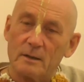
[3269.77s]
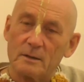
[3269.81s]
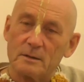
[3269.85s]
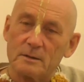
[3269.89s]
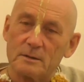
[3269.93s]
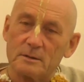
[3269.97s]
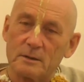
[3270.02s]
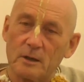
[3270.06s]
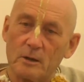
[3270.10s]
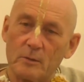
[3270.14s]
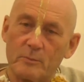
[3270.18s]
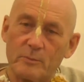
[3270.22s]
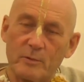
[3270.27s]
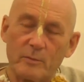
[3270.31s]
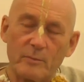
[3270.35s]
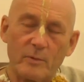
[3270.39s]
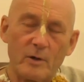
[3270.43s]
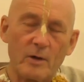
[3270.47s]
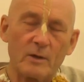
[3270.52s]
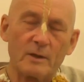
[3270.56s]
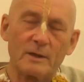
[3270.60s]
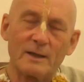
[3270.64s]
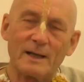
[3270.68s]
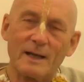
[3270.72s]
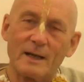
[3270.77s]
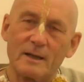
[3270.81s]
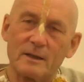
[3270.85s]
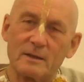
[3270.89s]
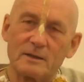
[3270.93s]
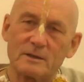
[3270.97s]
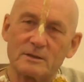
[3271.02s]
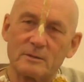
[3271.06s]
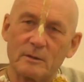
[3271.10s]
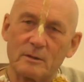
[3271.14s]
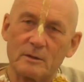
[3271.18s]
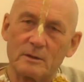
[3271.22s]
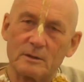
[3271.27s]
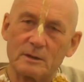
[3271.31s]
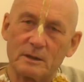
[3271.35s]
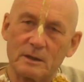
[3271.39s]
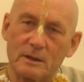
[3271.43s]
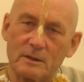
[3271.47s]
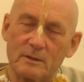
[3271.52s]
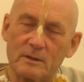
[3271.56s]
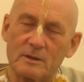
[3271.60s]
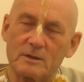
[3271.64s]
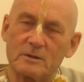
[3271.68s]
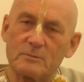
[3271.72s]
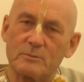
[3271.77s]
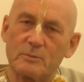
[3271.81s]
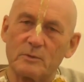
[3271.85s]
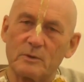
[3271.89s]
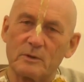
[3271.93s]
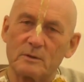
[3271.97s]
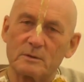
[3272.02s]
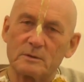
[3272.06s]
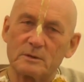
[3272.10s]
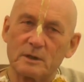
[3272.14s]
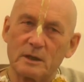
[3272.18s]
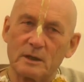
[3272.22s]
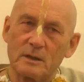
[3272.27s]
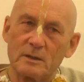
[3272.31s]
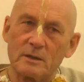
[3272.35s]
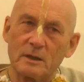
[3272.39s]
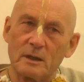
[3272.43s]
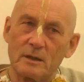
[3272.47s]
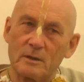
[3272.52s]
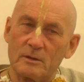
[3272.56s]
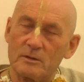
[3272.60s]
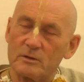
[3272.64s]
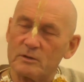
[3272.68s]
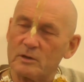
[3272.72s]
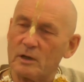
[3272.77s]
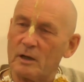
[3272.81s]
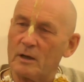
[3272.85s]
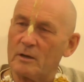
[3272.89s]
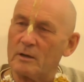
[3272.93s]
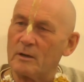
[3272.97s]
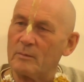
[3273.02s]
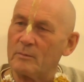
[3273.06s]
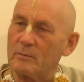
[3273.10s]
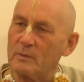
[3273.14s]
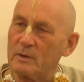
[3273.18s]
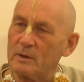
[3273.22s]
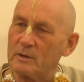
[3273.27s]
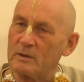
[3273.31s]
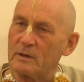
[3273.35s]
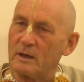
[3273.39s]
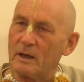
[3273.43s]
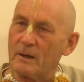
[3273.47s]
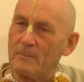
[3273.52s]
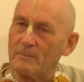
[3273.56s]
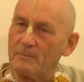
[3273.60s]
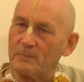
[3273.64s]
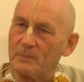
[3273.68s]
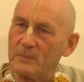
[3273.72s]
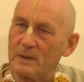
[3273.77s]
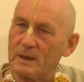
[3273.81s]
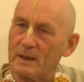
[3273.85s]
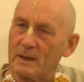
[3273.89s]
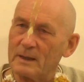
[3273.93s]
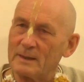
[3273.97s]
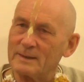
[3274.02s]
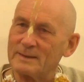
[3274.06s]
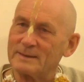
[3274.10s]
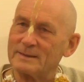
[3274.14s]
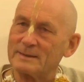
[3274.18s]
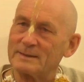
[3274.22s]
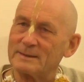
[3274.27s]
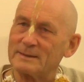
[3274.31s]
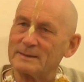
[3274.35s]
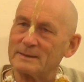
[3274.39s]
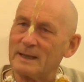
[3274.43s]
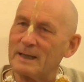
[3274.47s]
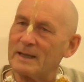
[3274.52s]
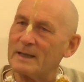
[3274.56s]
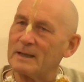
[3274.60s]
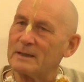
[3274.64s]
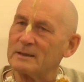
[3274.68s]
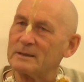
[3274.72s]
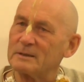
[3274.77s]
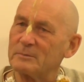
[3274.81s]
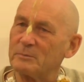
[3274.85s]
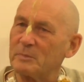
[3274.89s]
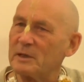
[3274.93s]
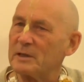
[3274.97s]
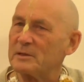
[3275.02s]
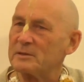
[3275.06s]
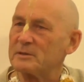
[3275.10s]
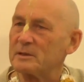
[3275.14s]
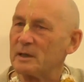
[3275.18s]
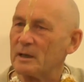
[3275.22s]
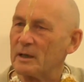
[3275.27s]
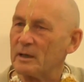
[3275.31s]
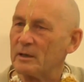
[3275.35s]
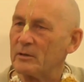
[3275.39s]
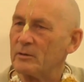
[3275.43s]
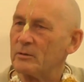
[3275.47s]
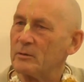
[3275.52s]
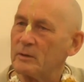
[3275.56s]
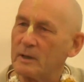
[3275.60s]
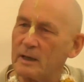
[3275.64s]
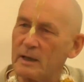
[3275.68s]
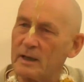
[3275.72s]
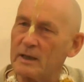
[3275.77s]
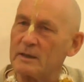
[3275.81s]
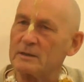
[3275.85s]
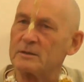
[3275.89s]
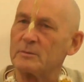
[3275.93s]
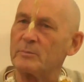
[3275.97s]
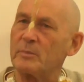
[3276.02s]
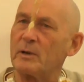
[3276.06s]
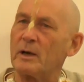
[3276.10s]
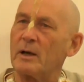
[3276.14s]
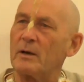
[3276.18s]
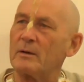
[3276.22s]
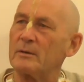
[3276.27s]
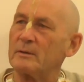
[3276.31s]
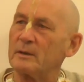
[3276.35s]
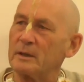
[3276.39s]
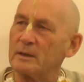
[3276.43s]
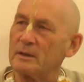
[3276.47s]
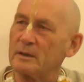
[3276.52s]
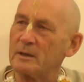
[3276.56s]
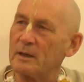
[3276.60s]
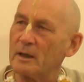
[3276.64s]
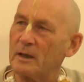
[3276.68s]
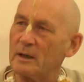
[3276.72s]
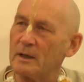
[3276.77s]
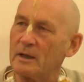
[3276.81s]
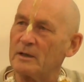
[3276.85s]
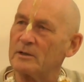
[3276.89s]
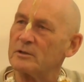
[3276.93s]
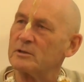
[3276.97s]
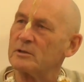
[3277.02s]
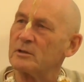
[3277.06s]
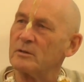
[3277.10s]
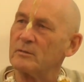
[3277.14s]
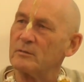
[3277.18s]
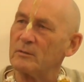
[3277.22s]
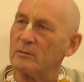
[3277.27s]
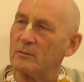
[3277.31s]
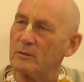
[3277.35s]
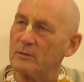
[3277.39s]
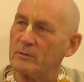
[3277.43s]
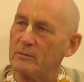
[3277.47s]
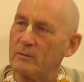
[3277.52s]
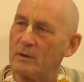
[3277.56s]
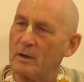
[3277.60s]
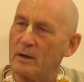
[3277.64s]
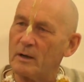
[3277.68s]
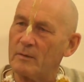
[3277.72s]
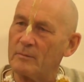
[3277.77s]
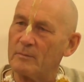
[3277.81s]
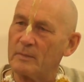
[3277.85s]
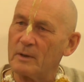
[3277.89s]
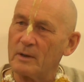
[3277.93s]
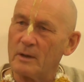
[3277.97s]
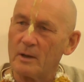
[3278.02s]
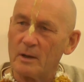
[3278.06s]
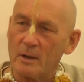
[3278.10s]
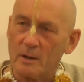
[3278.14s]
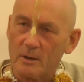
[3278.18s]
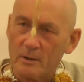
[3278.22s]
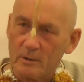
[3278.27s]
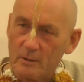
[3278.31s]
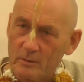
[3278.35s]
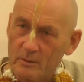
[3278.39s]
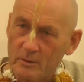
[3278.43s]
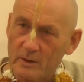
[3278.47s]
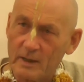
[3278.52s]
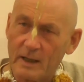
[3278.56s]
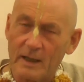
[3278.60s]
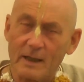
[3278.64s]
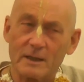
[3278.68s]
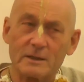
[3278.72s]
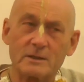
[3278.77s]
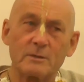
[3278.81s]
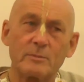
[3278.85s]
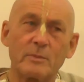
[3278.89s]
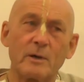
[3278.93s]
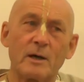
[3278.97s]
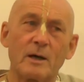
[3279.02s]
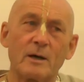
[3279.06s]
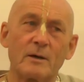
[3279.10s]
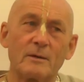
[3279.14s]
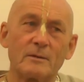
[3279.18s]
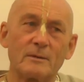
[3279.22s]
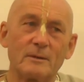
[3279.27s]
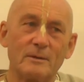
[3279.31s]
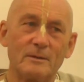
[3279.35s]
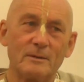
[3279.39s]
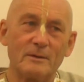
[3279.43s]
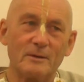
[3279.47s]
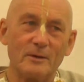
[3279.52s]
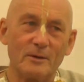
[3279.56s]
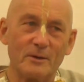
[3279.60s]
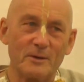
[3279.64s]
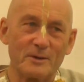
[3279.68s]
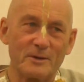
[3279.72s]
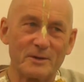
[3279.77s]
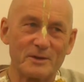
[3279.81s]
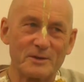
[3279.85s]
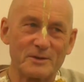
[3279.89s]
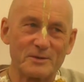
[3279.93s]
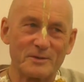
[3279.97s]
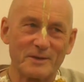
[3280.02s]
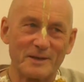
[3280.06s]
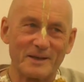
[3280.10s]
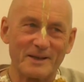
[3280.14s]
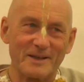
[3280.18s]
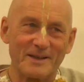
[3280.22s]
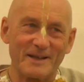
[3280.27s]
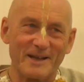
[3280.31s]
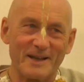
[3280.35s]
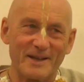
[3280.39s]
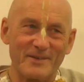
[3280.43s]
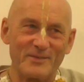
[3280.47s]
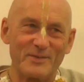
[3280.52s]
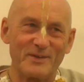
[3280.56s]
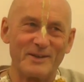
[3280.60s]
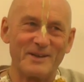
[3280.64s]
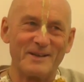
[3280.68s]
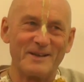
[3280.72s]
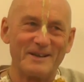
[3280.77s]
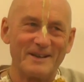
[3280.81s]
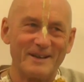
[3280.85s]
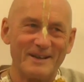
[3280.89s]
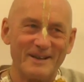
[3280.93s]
So Prabodhananda Saraswati, in his book Chaitanya Charitamrita, he says basically, who cares about the incarnation of Lord Ram? Who cares about Lord Nisringadev?